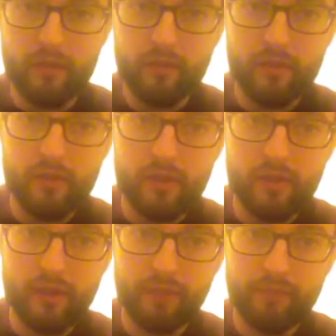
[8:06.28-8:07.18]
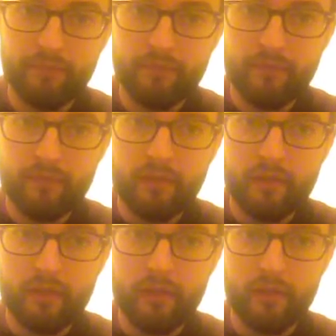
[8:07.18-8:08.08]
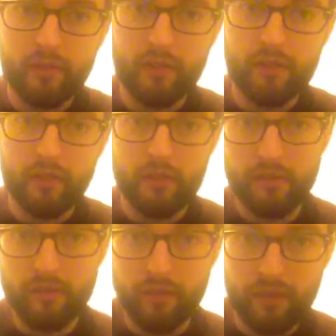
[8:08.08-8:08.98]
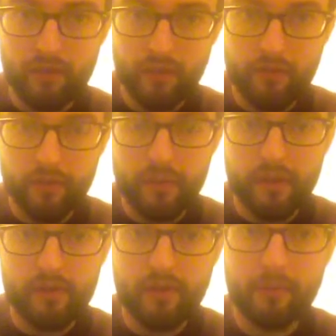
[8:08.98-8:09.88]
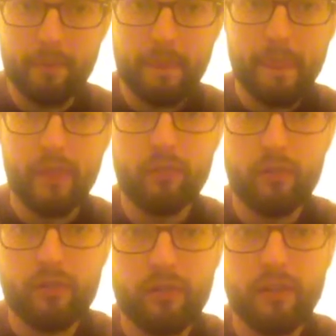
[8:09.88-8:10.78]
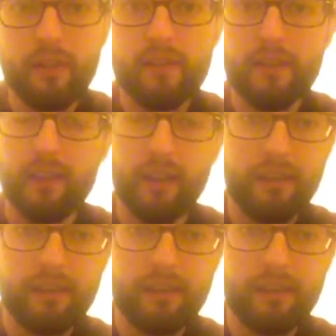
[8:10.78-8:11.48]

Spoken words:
of the G string, and your first finger's on the 5th fret of the B string. And what you're doing is, again,